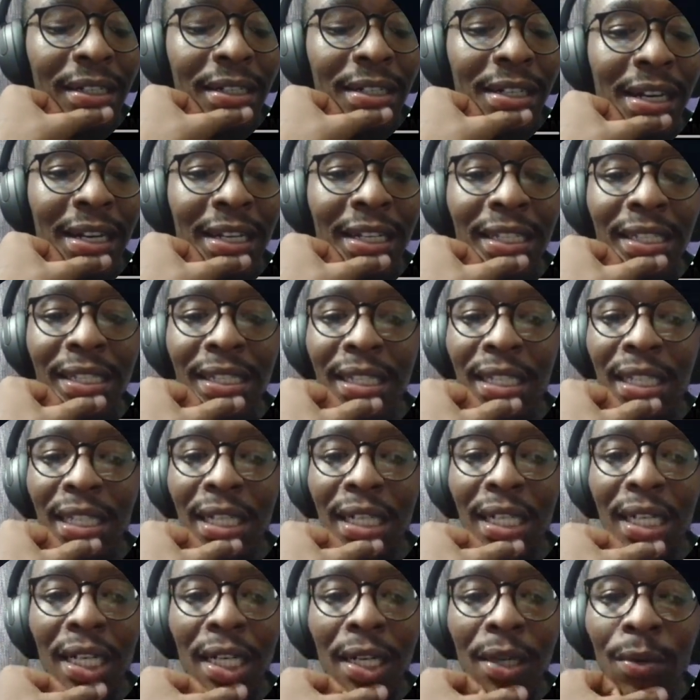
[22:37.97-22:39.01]
realistic.
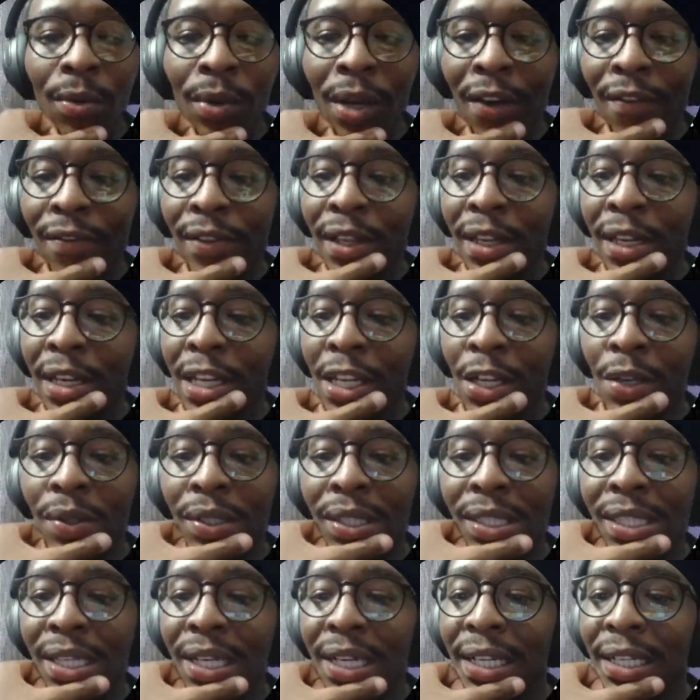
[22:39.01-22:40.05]
We have the neon
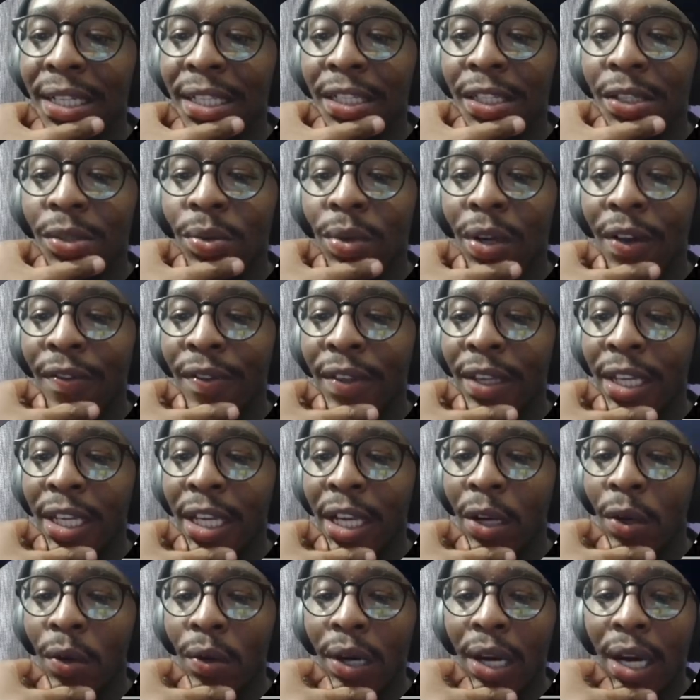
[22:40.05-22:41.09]
signs, we have the
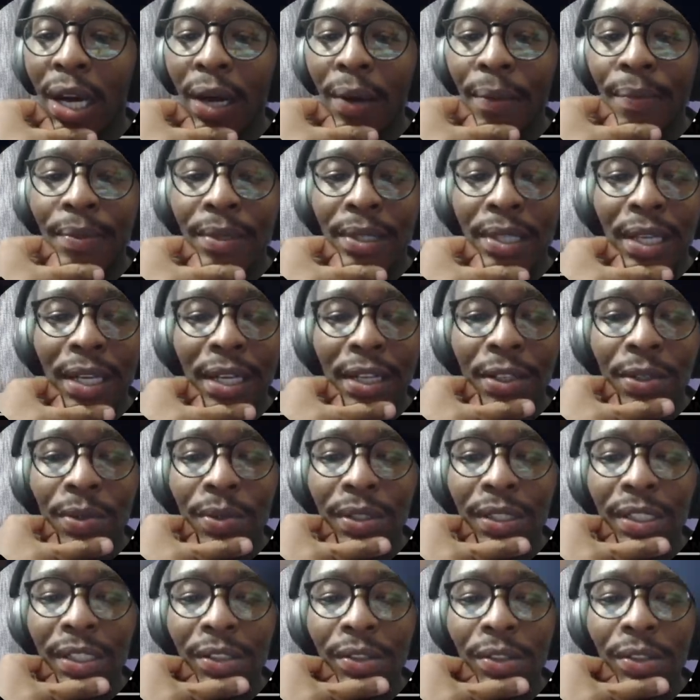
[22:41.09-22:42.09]
yellow cabs there as well.